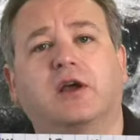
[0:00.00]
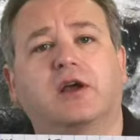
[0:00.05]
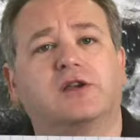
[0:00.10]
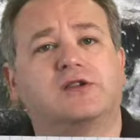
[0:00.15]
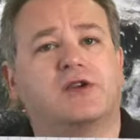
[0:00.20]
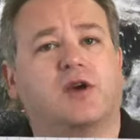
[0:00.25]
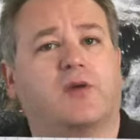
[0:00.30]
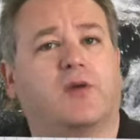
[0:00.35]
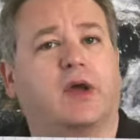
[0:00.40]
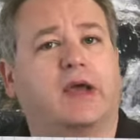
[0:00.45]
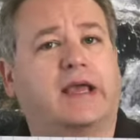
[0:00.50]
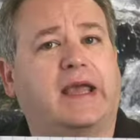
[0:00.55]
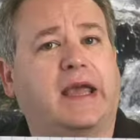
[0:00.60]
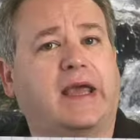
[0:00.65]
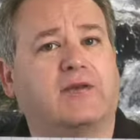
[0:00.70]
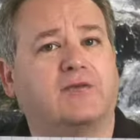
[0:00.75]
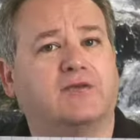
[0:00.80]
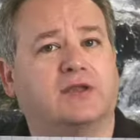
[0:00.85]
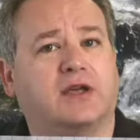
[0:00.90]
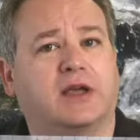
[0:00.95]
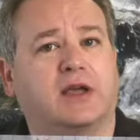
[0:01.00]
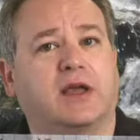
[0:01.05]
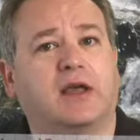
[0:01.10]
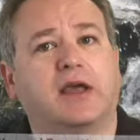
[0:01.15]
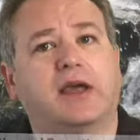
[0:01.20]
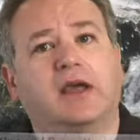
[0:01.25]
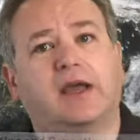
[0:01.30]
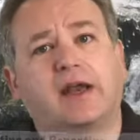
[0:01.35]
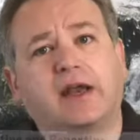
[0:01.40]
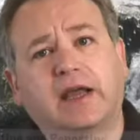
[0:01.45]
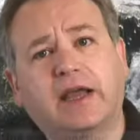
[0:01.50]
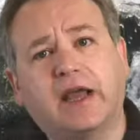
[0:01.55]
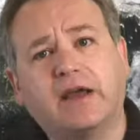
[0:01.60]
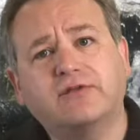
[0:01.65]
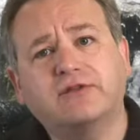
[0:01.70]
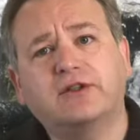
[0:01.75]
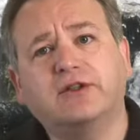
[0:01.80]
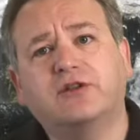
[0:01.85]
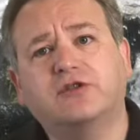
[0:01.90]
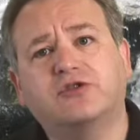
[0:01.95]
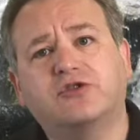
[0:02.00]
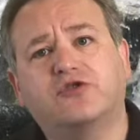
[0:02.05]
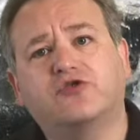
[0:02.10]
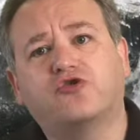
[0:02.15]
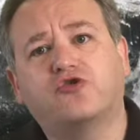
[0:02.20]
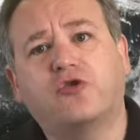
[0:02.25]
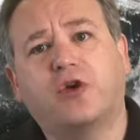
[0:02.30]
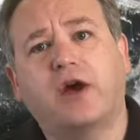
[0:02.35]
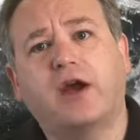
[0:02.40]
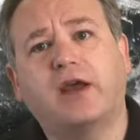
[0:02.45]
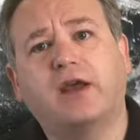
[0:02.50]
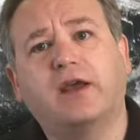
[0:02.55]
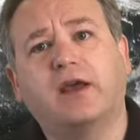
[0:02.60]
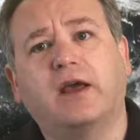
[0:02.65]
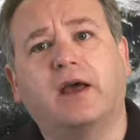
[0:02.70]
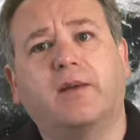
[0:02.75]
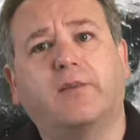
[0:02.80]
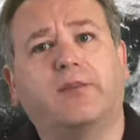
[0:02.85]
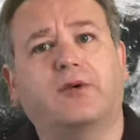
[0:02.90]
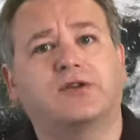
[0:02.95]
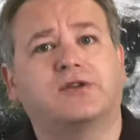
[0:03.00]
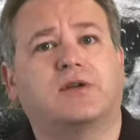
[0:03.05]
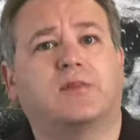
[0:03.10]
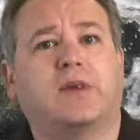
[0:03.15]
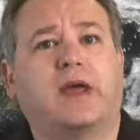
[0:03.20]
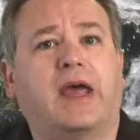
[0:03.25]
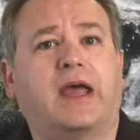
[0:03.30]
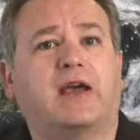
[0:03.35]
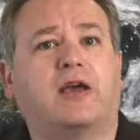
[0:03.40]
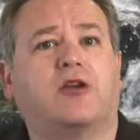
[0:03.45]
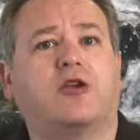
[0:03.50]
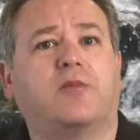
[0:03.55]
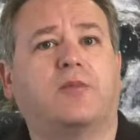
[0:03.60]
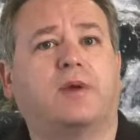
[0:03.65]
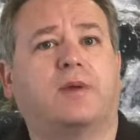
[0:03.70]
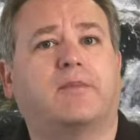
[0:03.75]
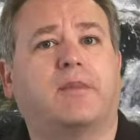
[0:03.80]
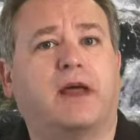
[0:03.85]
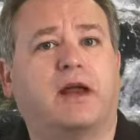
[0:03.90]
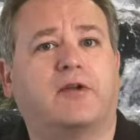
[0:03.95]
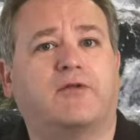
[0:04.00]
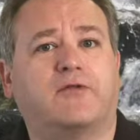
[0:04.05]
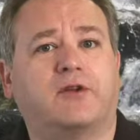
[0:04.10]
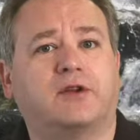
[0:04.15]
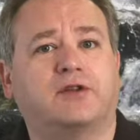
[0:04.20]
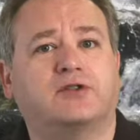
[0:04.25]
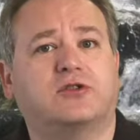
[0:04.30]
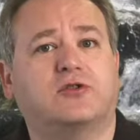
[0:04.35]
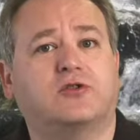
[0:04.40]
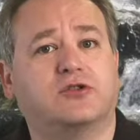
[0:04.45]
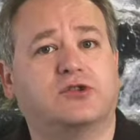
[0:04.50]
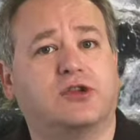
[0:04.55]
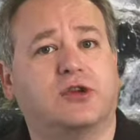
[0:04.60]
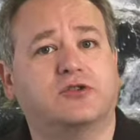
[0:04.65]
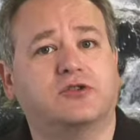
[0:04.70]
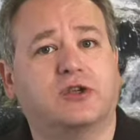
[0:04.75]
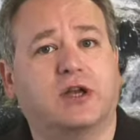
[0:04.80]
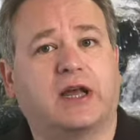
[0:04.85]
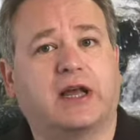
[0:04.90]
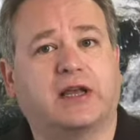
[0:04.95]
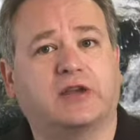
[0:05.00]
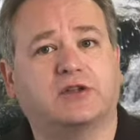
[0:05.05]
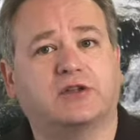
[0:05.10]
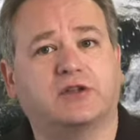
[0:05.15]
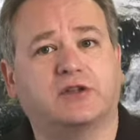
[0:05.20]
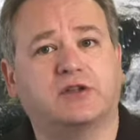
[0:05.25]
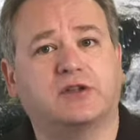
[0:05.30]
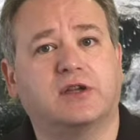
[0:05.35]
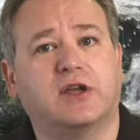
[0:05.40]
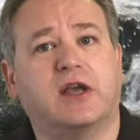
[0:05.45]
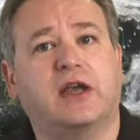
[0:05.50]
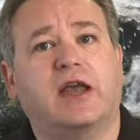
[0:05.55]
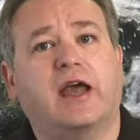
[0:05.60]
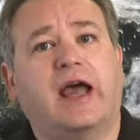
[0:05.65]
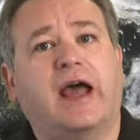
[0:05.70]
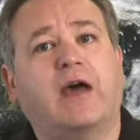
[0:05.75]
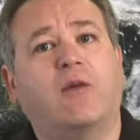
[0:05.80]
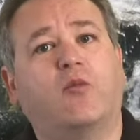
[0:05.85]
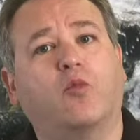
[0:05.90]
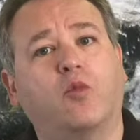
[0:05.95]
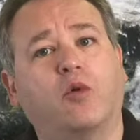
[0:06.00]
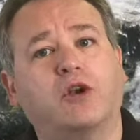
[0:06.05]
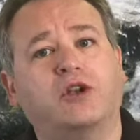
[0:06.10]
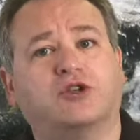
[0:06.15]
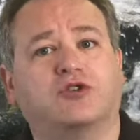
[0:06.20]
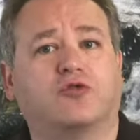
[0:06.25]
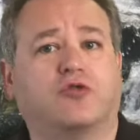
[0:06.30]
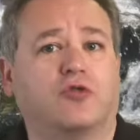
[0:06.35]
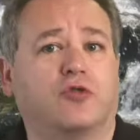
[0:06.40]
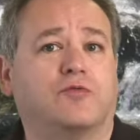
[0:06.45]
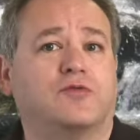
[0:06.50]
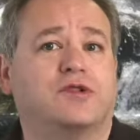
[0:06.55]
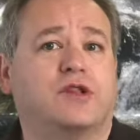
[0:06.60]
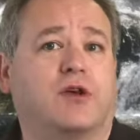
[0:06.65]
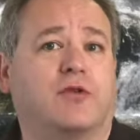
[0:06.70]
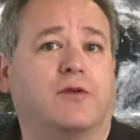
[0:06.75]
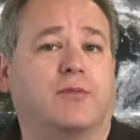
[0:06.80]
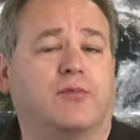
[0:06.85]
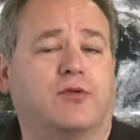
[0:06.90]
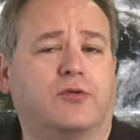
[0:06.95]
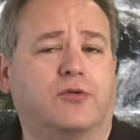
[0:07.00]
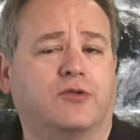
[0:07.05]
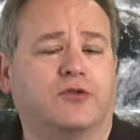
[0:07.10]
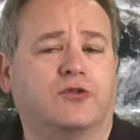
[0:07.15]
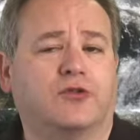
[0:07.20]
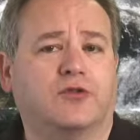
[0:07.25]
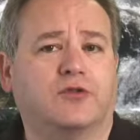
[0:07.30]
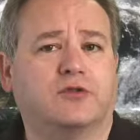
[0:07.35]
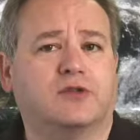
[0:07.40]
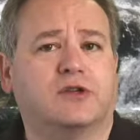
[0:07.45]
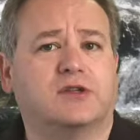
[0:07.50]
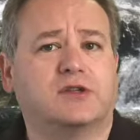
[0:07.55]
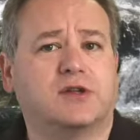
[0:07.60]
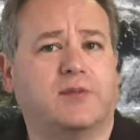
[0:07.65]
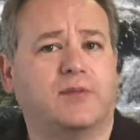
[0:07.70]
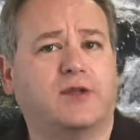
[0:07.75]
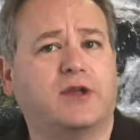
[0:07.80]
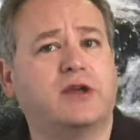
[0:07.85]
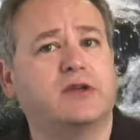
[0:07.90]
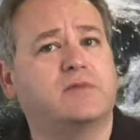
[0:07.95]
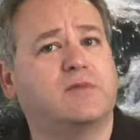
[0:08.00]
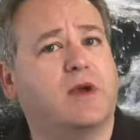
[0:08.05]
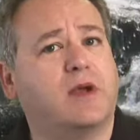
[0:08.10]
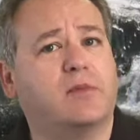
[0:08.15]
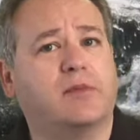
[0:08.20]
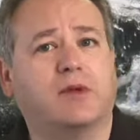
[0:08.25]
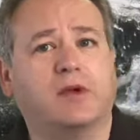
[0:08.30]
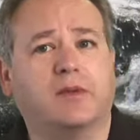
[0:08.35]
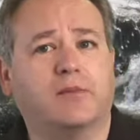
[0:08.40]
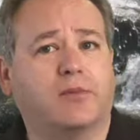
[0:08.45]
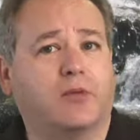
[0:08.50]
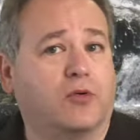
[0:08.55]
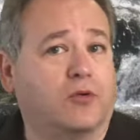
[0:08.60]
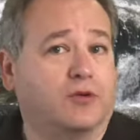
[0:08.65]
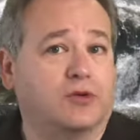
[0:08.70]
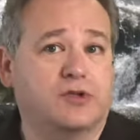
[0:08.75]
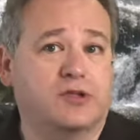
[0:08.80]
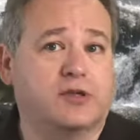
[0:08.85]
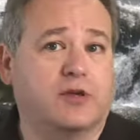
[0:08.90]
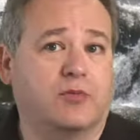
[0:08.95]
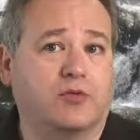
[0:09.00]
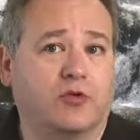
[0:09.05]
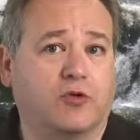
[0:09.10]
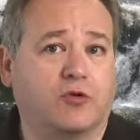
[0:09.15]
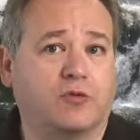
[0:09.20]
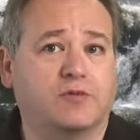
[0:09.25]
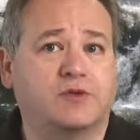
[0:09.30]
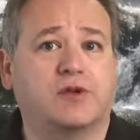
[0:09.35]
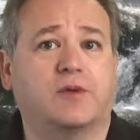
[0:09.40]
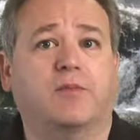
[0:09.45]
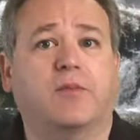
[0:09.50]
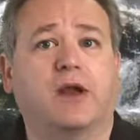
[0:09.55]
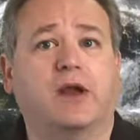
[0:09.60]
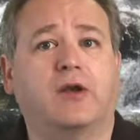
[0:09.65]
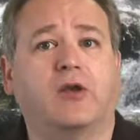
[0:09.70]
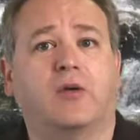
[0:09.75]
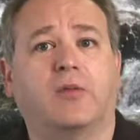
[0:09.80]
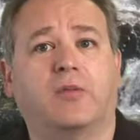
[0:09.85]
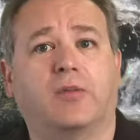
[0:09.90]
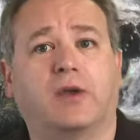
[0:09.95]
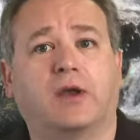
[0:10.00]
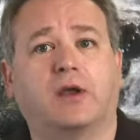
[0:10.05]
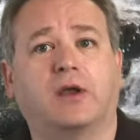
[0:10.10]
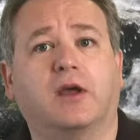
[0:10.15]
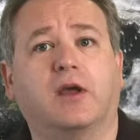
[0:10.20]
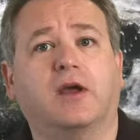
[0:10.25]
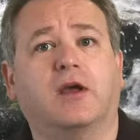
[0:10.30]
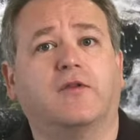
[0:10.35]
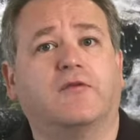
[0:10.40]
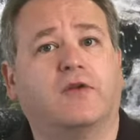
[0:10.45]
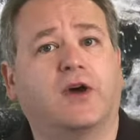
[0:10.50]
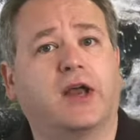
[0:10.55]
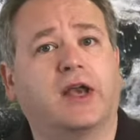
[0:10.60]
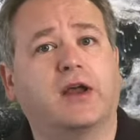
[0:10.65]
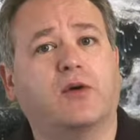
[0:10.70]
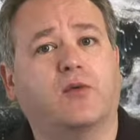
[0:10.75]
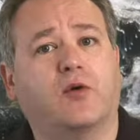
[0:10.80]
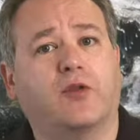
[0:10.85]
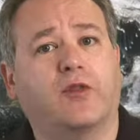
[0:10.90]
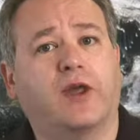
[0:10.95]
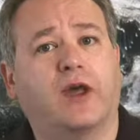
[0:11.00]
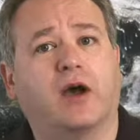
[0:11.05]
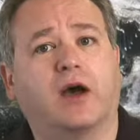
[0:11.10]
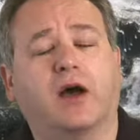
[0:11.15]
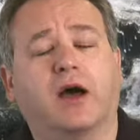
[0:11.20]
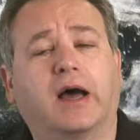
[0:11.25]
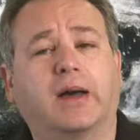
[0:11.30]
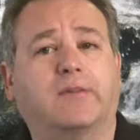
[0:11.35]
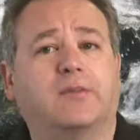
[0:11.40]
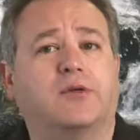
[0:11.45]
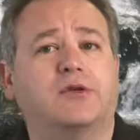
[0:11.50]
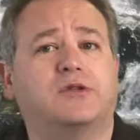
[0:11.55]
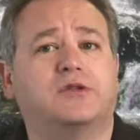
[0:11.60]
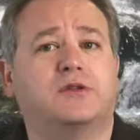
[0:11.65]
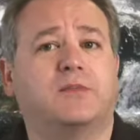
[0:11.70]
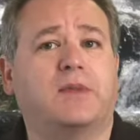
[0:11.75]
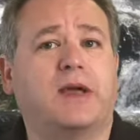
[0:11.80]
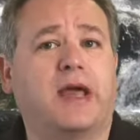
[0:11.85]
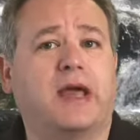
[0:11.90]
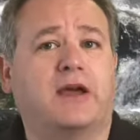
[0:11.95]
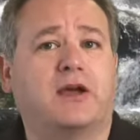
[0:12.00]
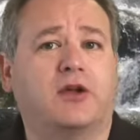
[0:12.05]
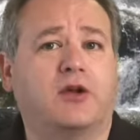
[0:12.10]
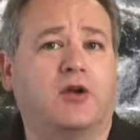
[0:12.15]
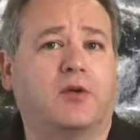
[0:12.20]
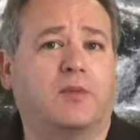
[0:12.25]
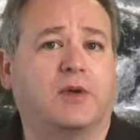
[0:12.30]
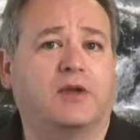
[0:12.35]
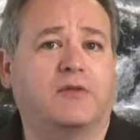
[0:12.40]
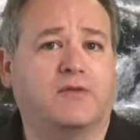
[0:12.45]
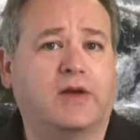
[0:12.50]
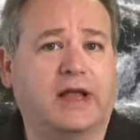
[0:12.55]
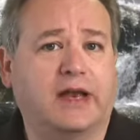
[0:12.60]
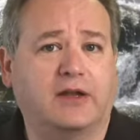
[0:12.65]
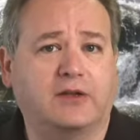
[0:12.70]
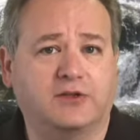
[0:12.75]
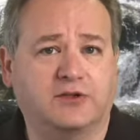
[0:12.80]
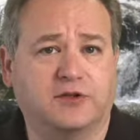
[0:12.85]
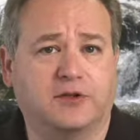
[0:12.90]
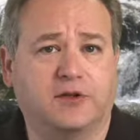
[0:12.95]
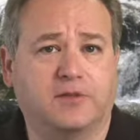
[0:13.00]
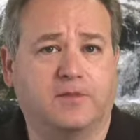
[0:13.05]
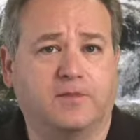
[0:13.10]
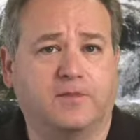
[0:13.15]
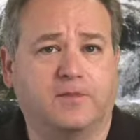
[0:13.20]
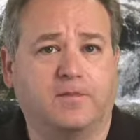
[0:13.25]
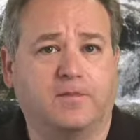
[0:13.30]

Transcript: So, accounting. In accounting, you should try and put some economic benefit to your social actions and which groups they're important to. So, some things may be important to some groups, some may not be. Find out what they are and put some economic value to them.